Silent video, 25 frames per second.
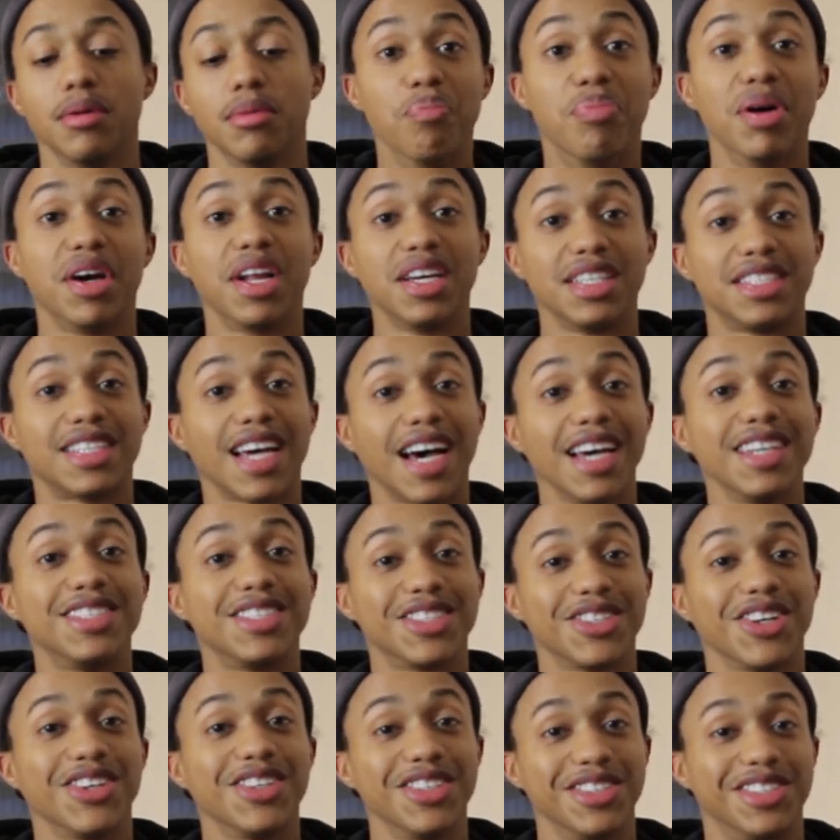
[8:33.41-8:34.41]
But as I
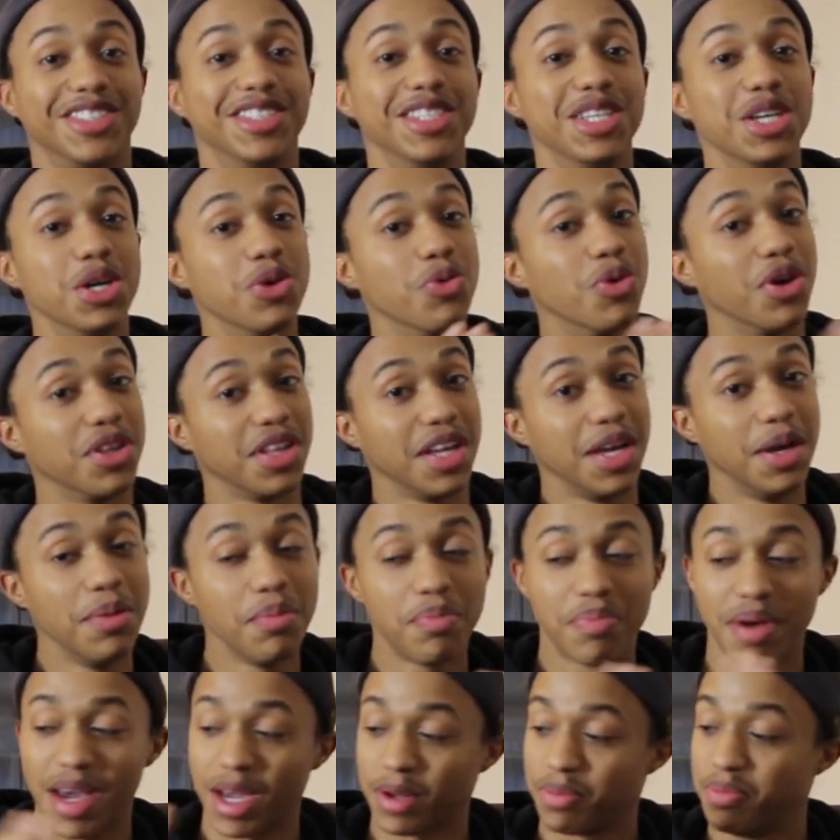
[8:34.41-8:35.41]
started seeing what
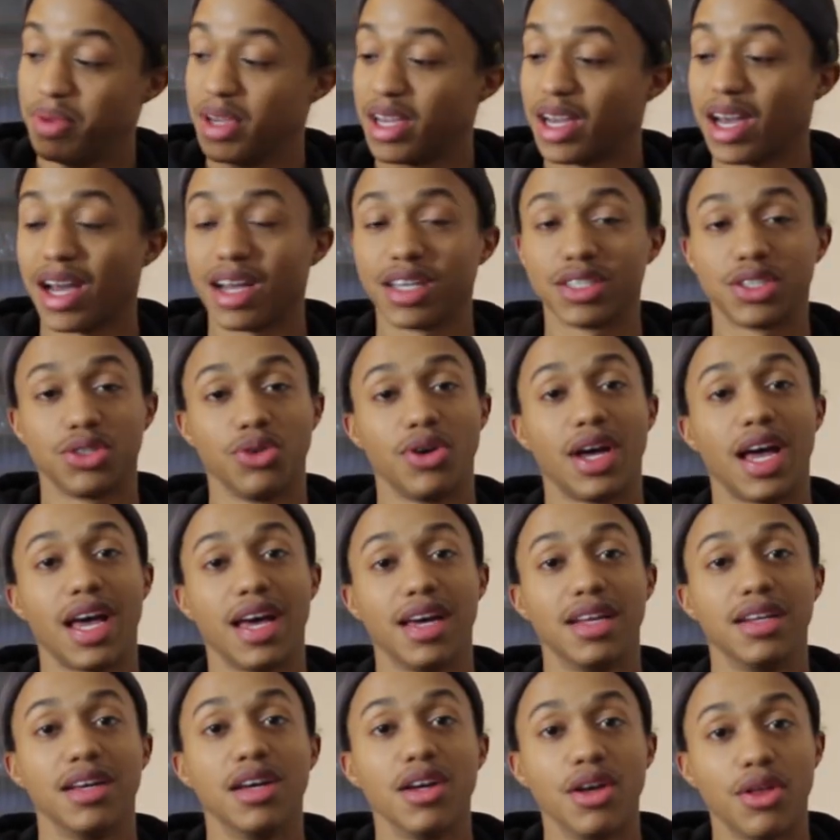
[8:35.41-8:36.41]
impact Picasso
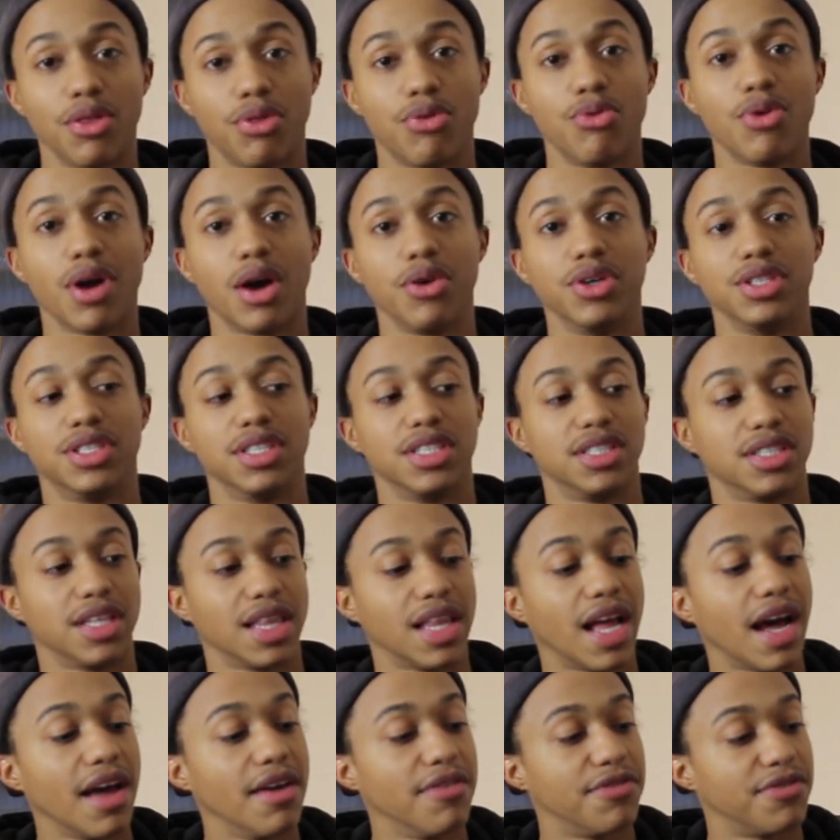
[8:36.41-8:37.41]
had throughout his
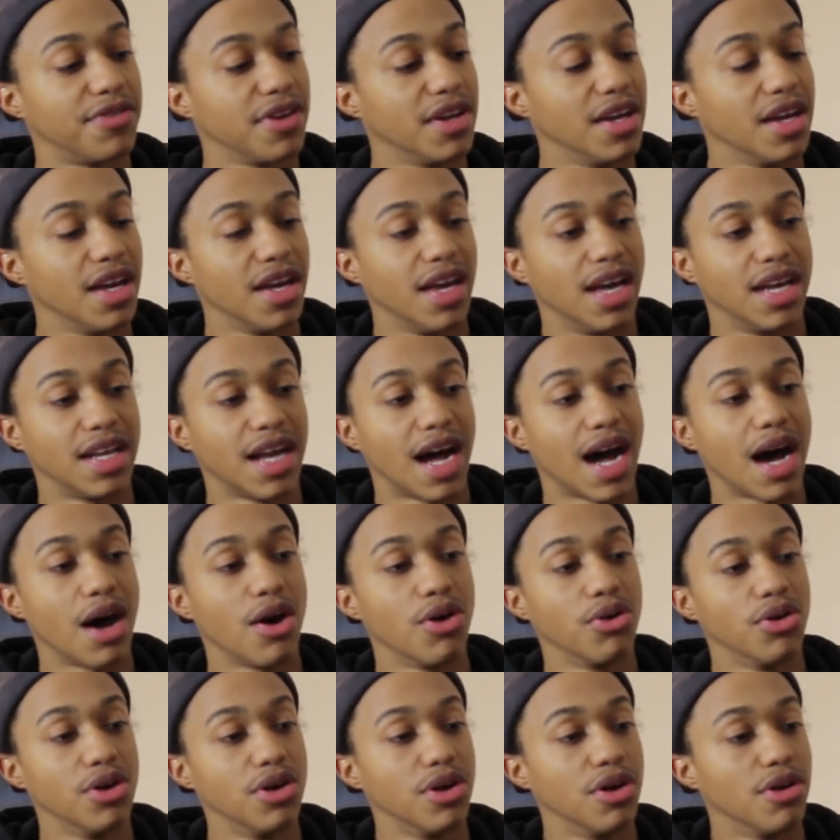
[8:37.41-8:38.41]
life and
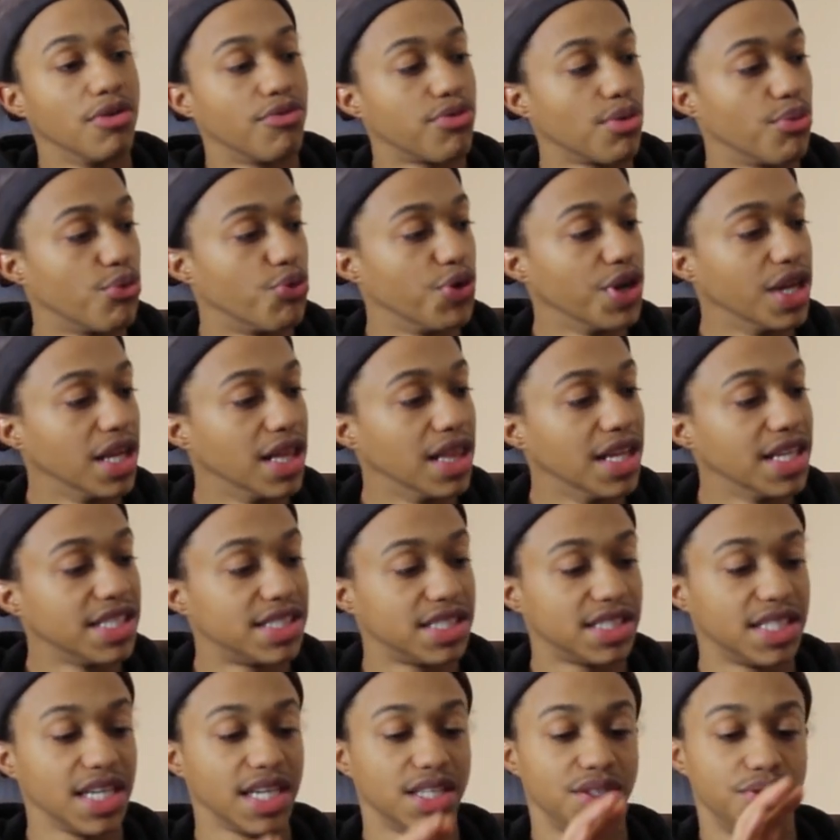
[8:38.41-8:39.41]
how from
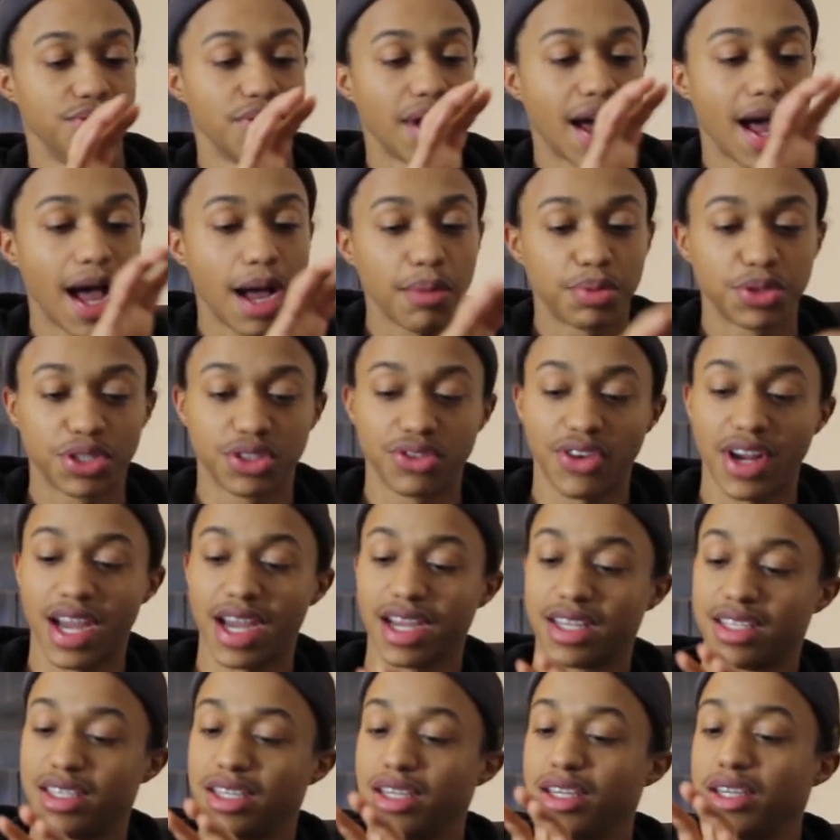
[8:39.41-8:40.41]
realistic to
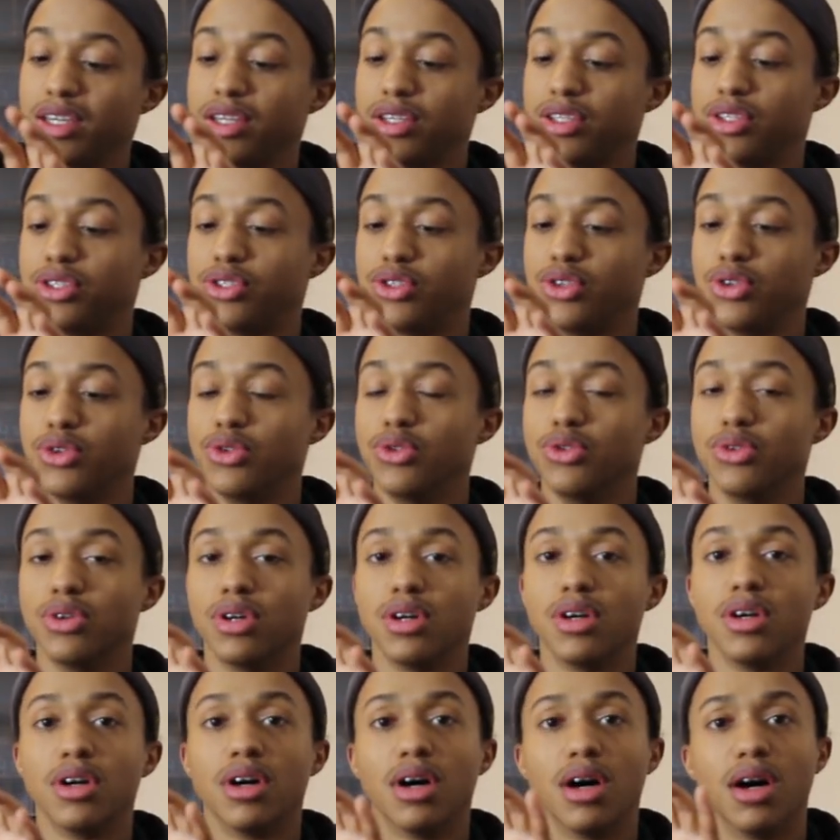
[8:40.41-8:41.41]
abstract to
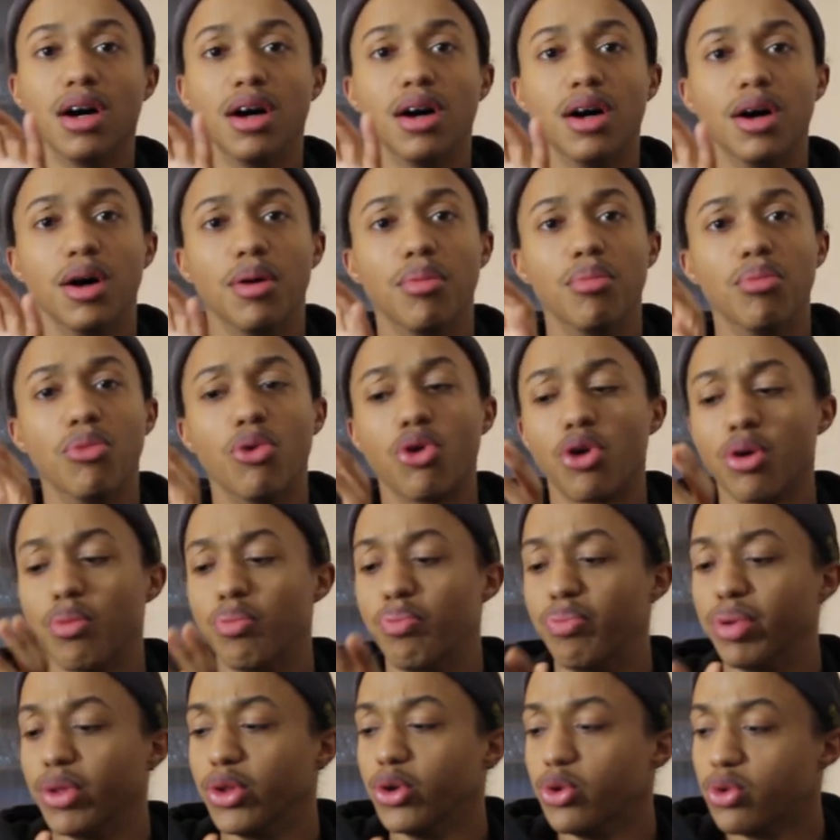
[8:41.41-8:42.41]
uh, more
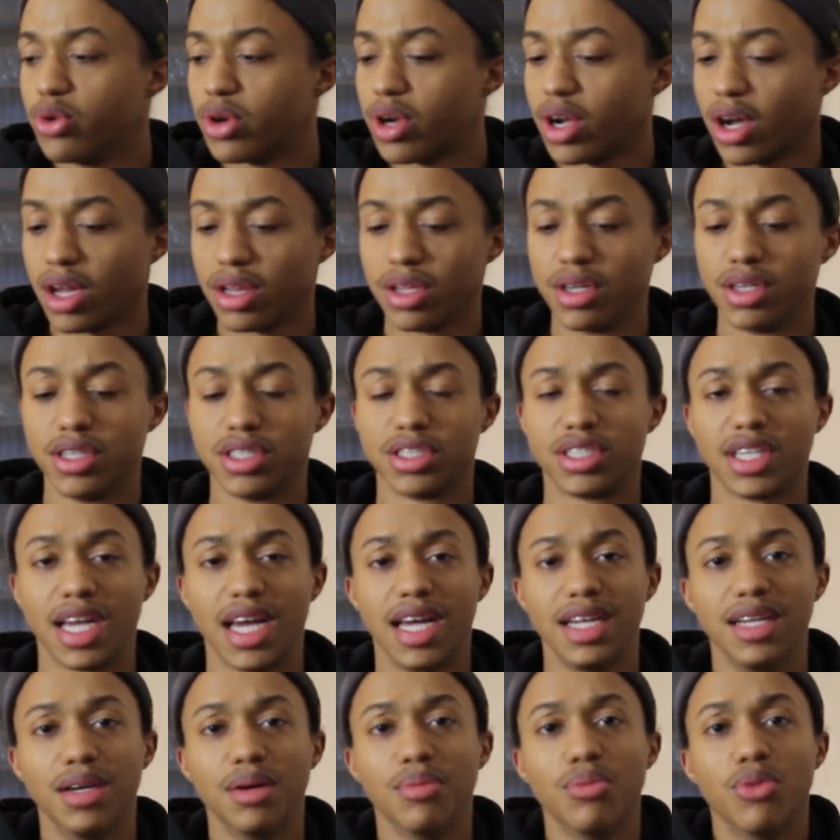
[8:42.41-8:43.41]
blue colors
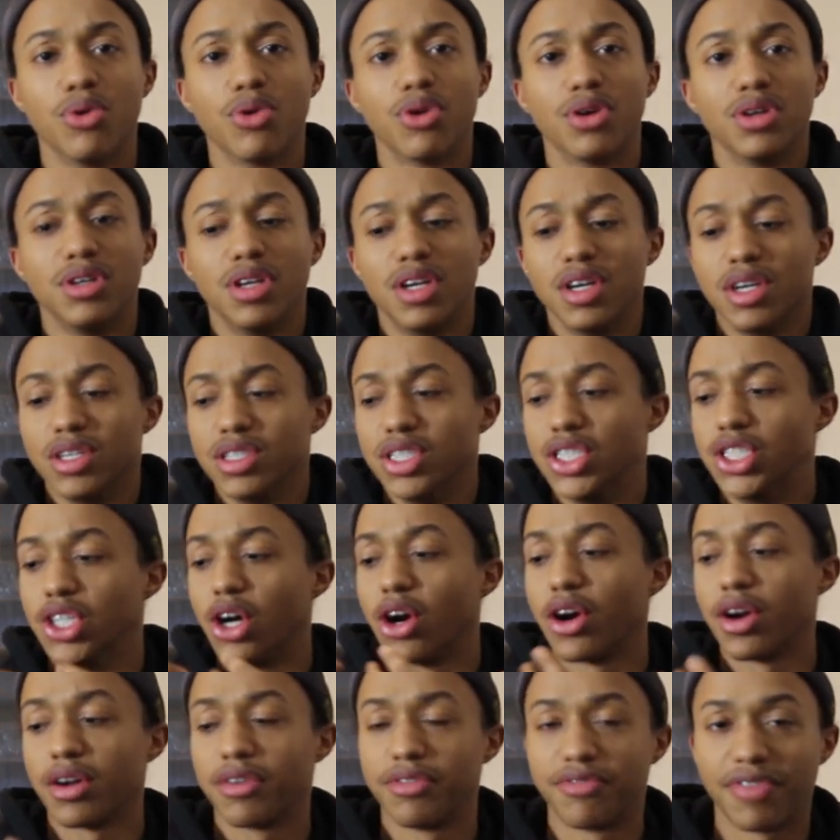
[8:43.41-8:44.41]
and a more
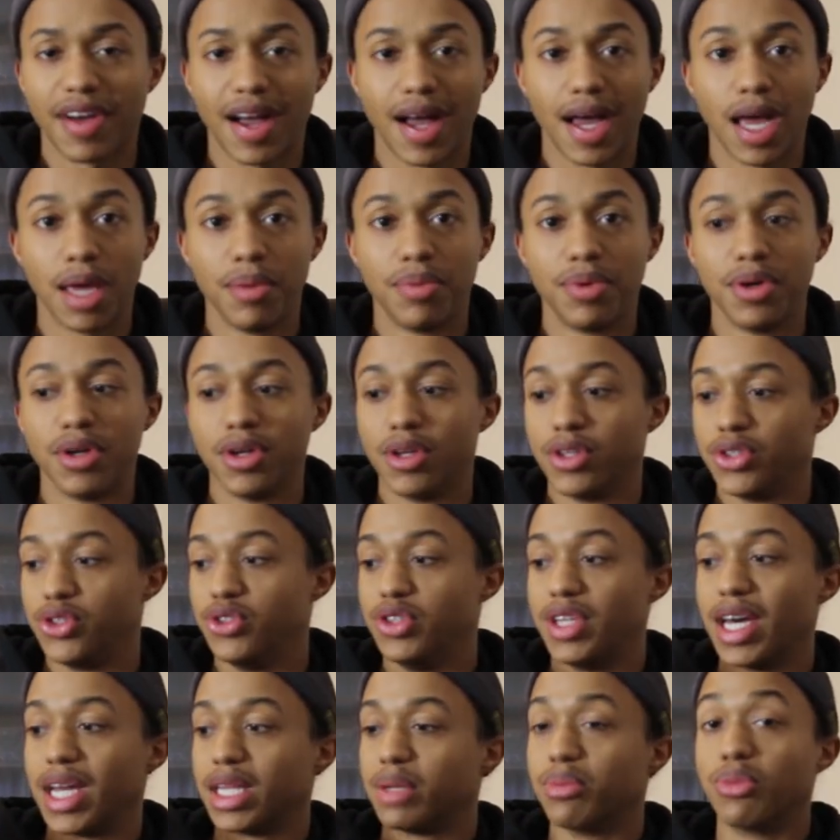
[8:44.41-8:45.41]
dark vibe
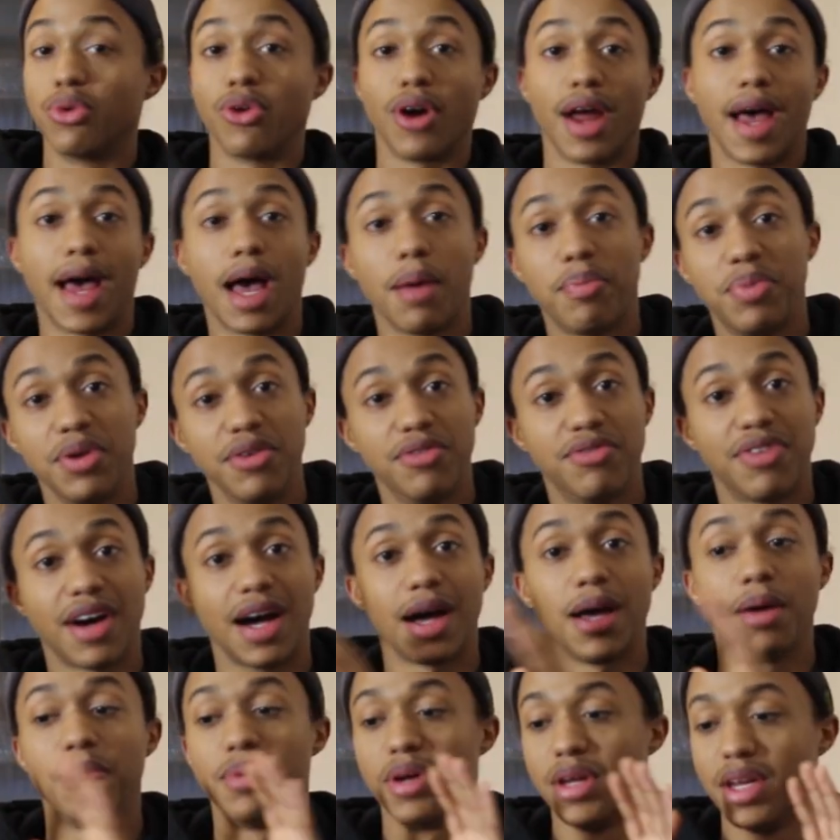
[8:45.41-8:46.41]
to then a more happy
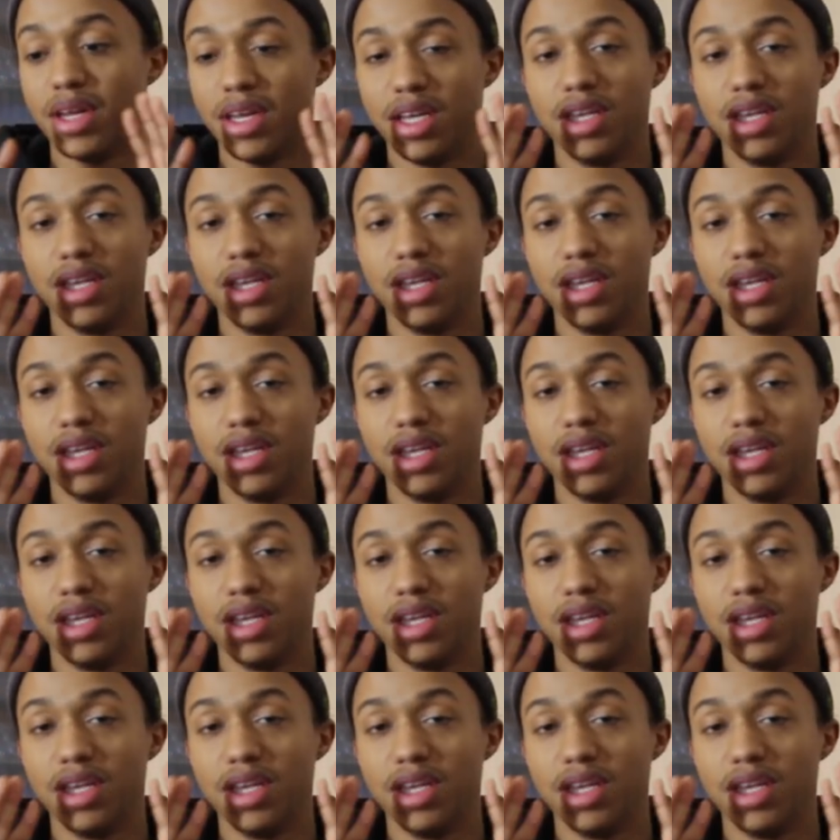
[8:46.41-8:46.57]
vibe,